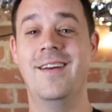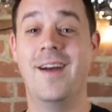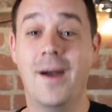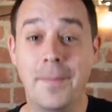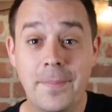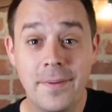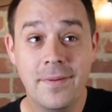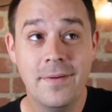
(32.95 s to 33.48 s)

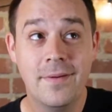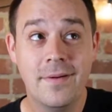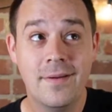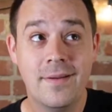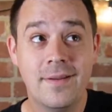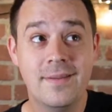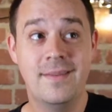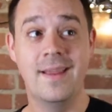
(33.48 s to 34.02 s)
up,
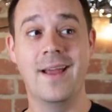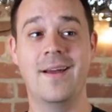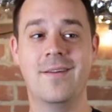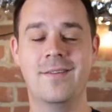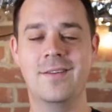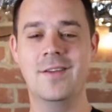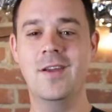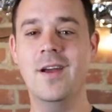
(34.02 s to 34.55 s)

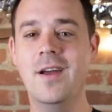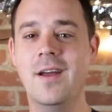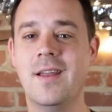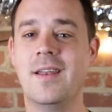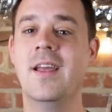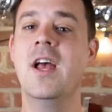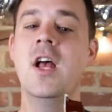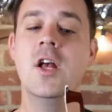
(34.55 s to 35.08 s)
down. Good.